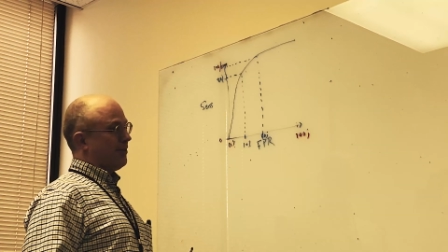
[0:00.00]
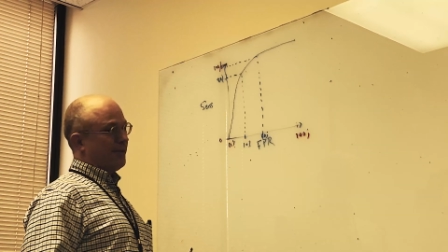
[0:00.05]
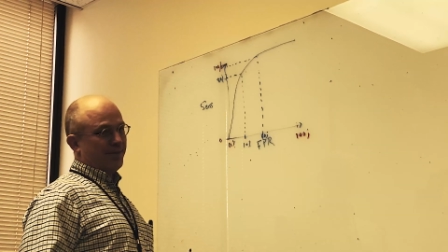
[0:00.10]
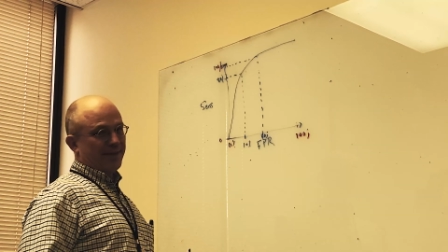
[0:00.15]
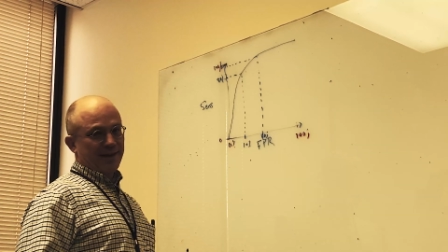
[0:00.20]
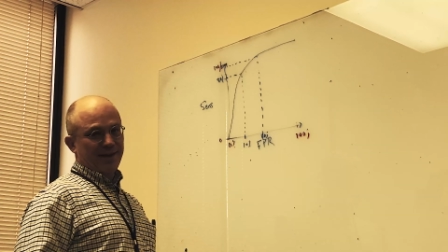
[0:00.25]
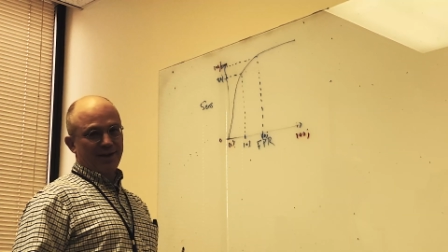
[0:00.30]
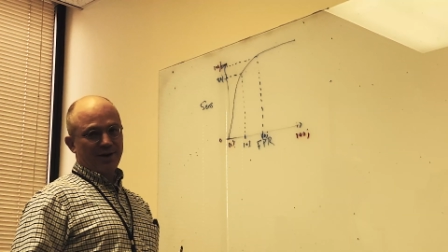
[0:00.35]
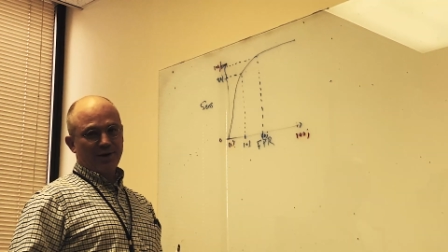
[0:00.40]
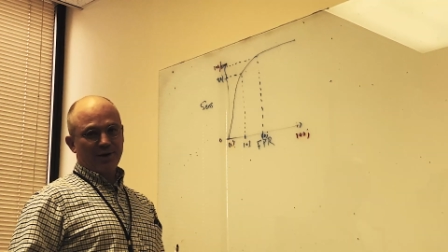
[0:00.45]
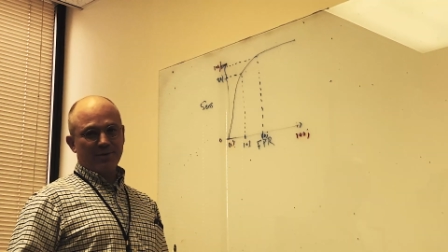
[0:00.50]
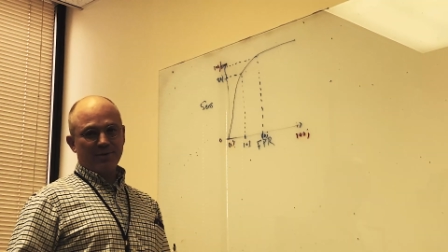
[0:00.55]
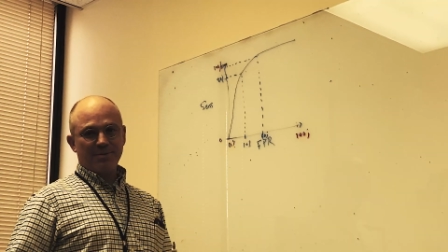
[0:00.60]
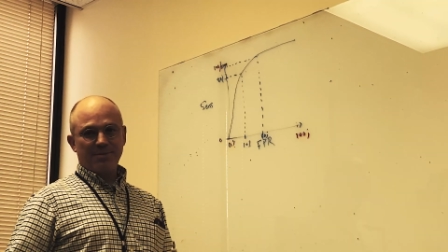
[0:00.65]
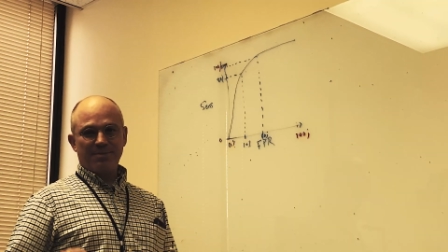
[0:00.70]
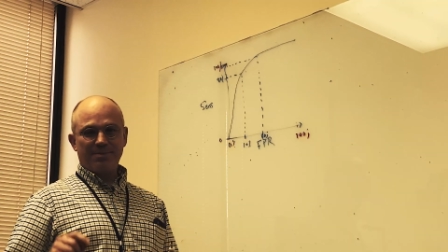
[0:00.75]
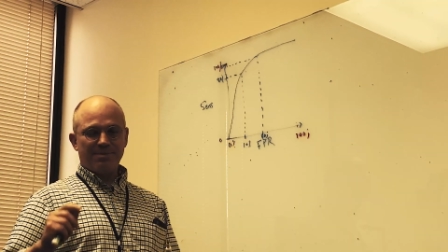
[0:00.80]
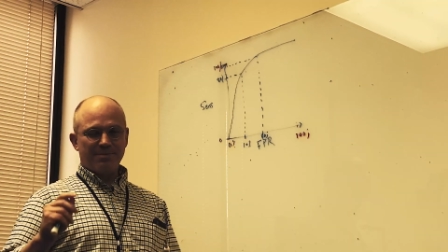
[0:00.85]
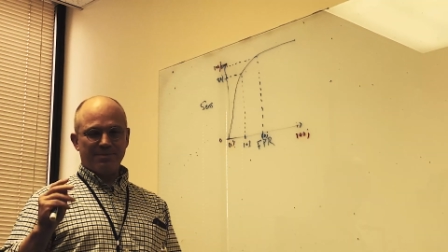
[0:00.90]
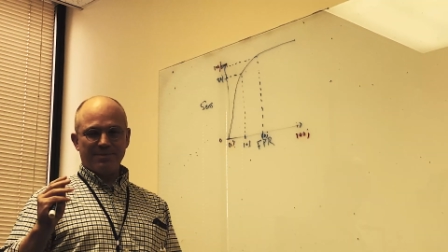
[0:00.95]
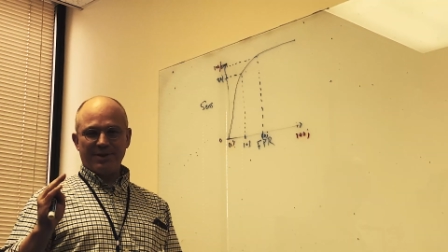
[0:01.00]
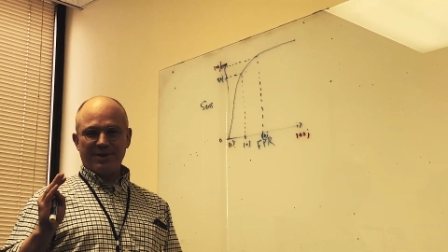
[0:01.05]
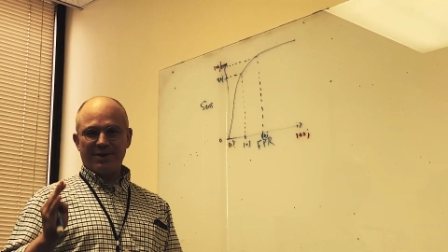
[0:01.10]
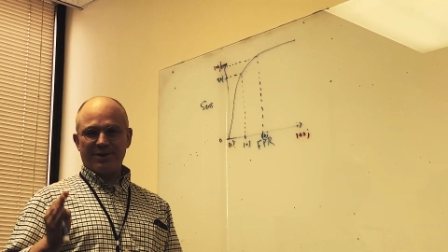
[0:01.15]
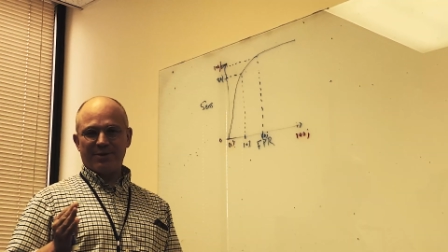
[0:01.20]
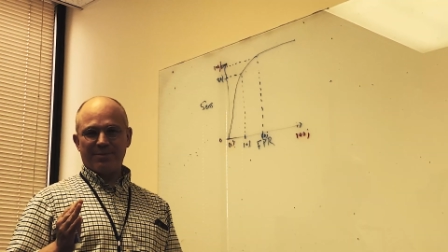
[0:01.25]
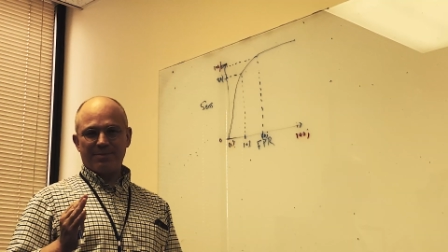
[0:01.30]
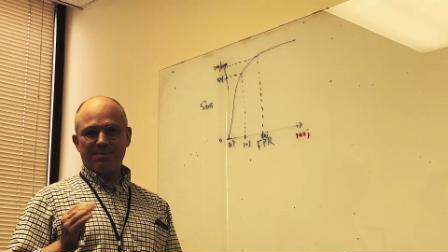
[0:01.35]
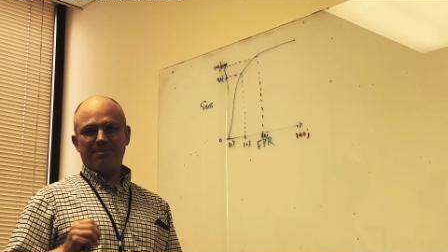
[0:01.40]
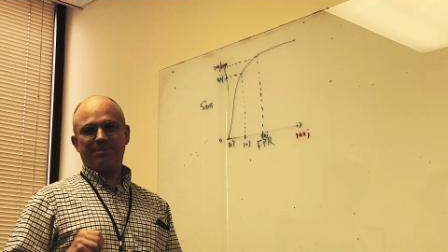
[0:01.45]
that they are, you
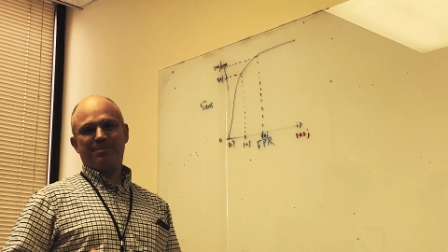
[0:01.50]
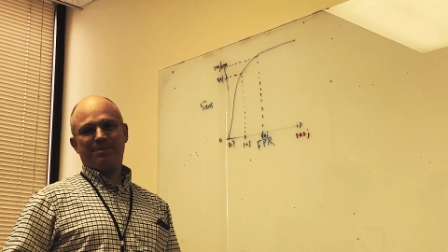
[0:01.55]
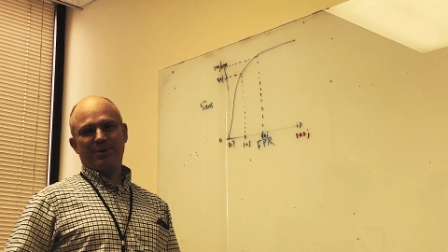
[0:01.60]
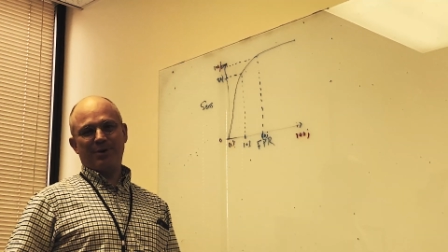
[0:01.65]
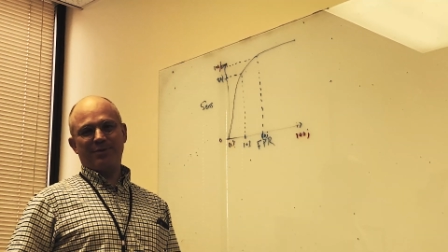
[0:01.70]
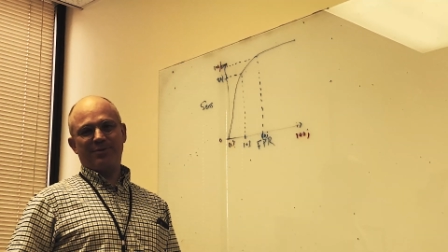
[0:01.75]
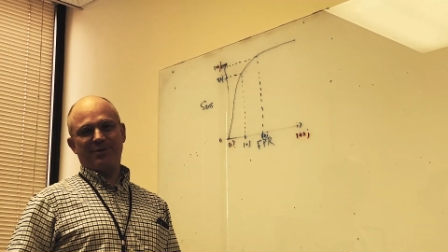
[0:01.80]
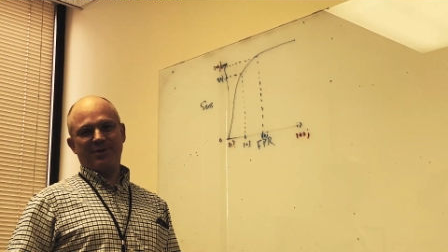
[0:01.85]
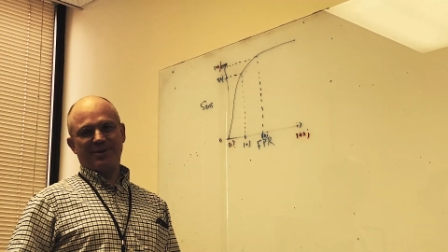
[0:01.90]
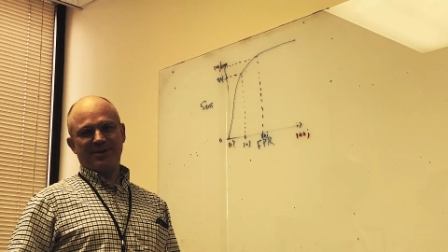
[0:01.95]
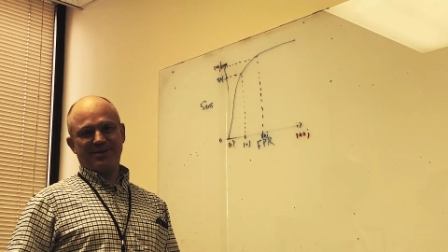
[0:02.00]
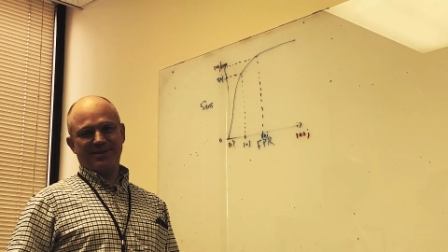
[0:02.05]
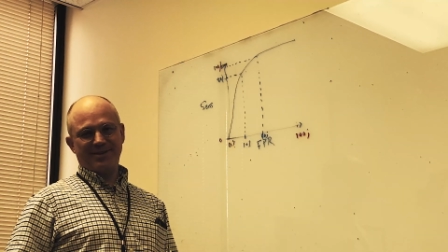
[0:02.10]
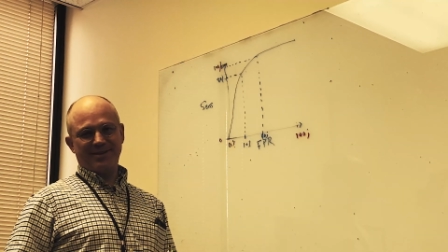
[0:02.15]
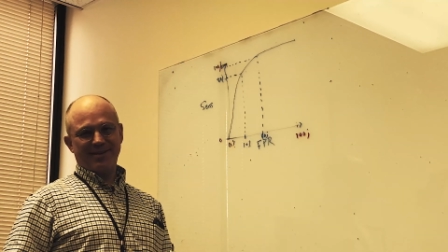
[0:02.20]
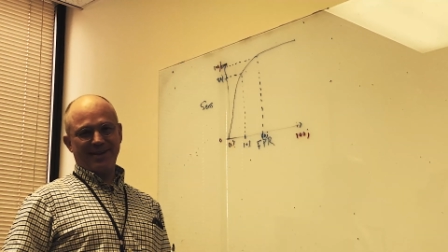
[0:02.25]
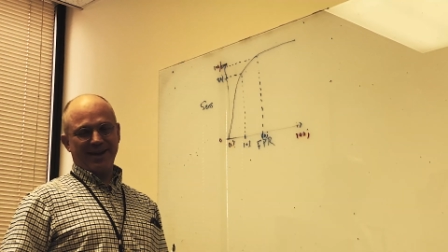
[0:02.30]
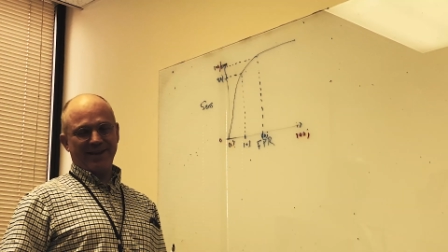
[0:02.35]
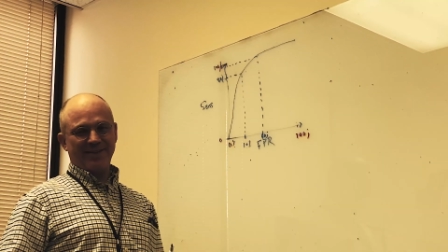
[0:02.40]
know, perfect, yeah.